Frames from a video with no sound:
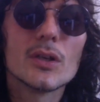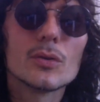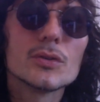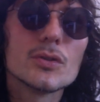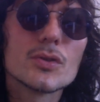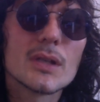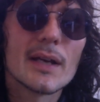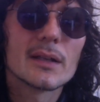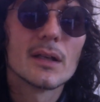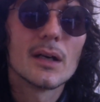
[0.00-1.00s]
we don't use
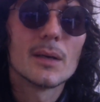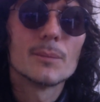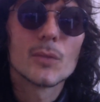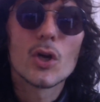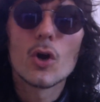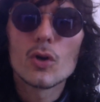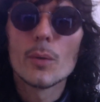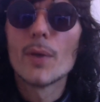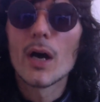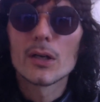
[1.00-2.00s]
like
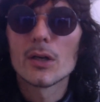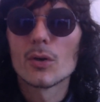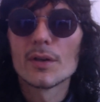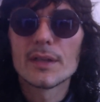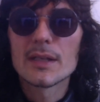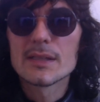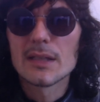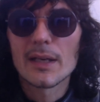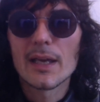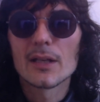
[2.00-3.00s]
cocoa butter or things
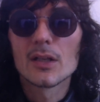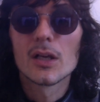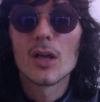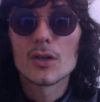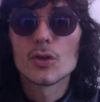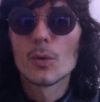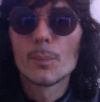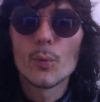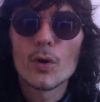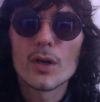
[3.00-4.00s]
that can clog your
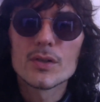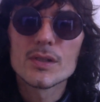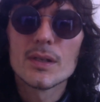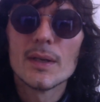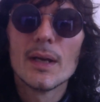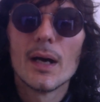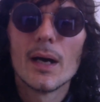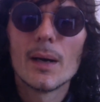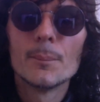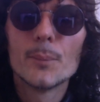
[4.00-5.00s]
pores.
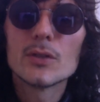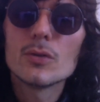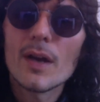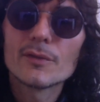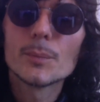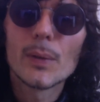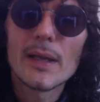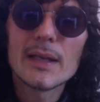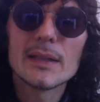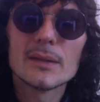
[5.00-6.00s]
But you have to
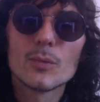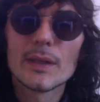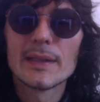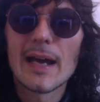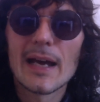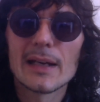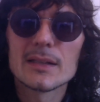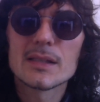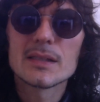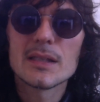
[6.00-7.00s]
play with that
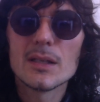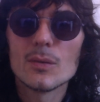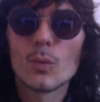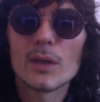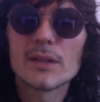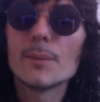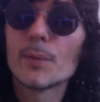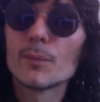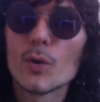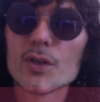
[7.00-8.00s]
and see what type
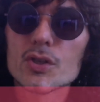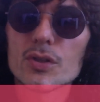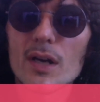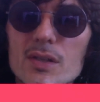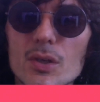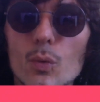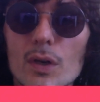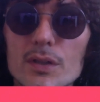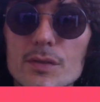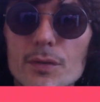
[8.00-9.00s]
of moisturizer
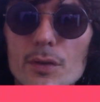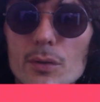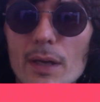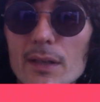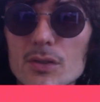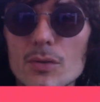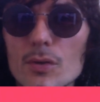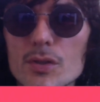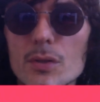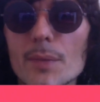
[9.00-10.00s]
works for you. And it
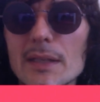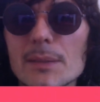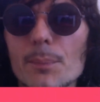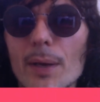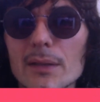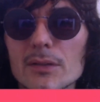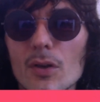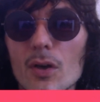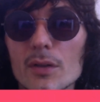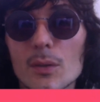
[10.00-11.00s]
also may depend
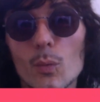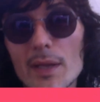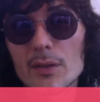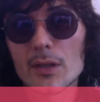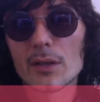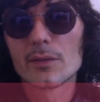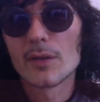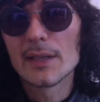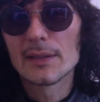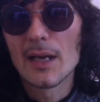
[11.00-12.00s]
on the weather
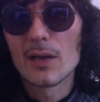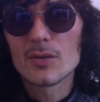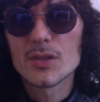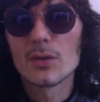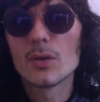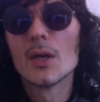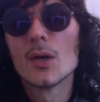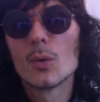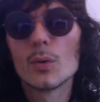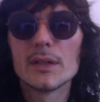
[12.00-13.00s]
right now. So
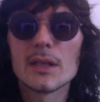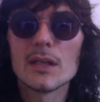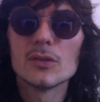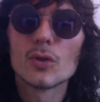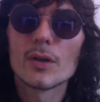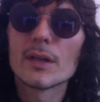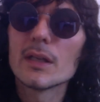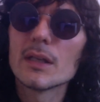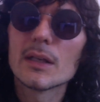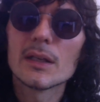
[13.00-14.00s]
with the indoor
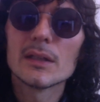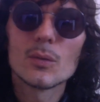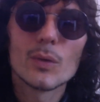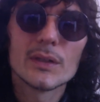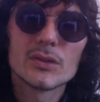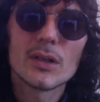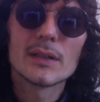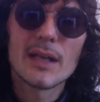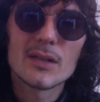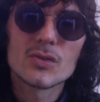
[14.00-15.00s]
heating in the winter,
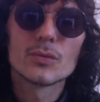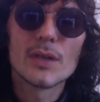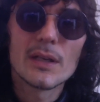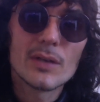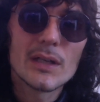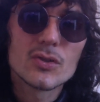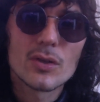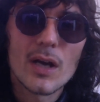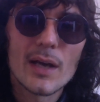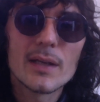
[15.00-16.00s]
it gets really, really
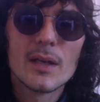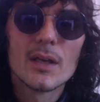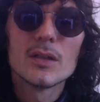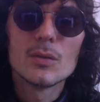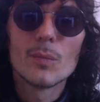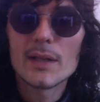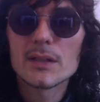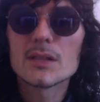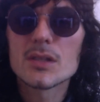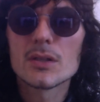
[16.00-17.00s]
dry. You
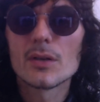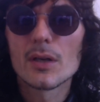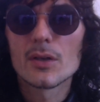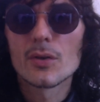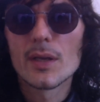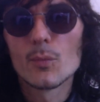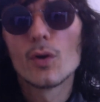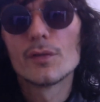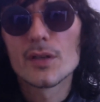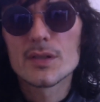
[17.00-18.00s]
might consider a cream
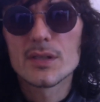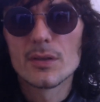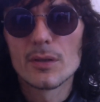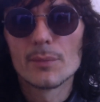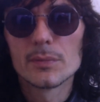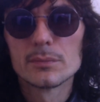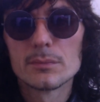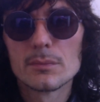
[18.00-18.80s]
over a serum.